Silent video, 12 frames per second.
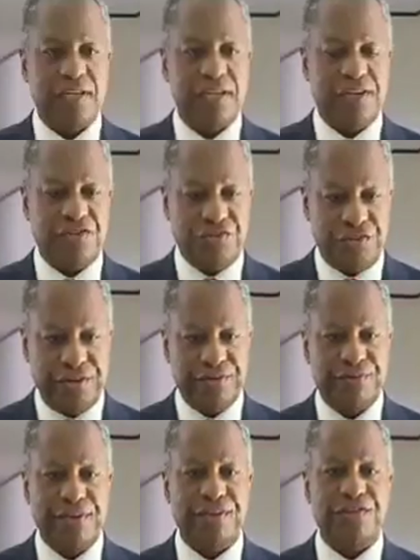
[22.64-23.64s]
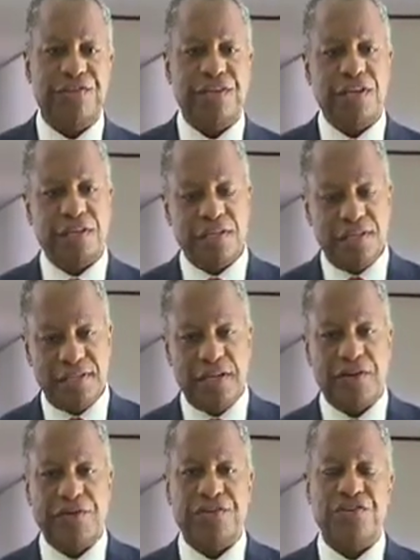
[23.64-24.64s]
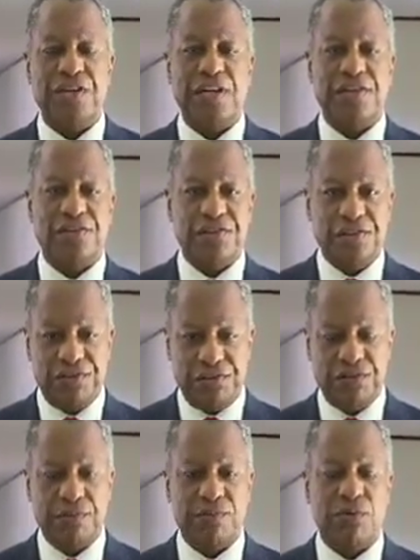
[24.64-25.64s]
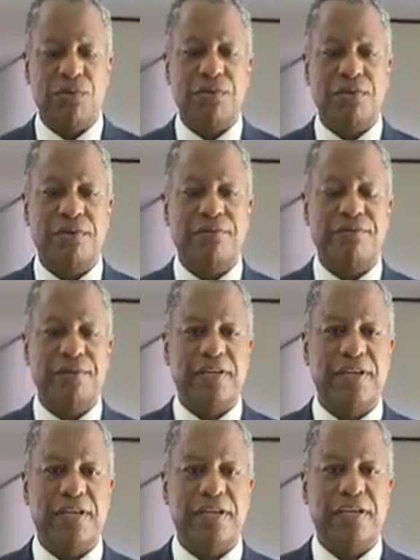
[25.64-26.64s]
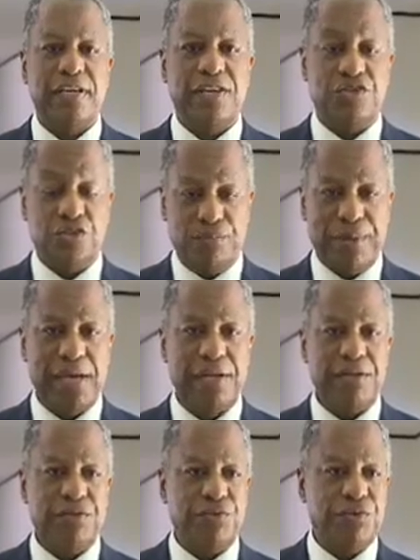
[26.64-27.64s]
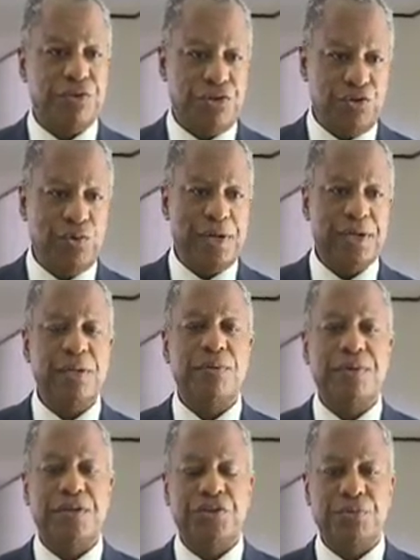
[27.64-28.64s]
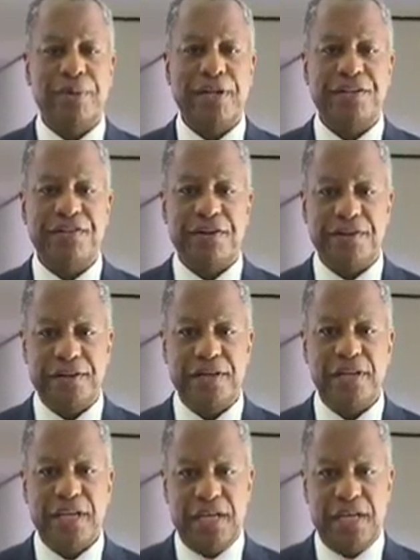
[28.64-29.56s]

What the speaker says: Nigeria is facing, the terrorist challenges, the support of Japan through the UN with the humanitarian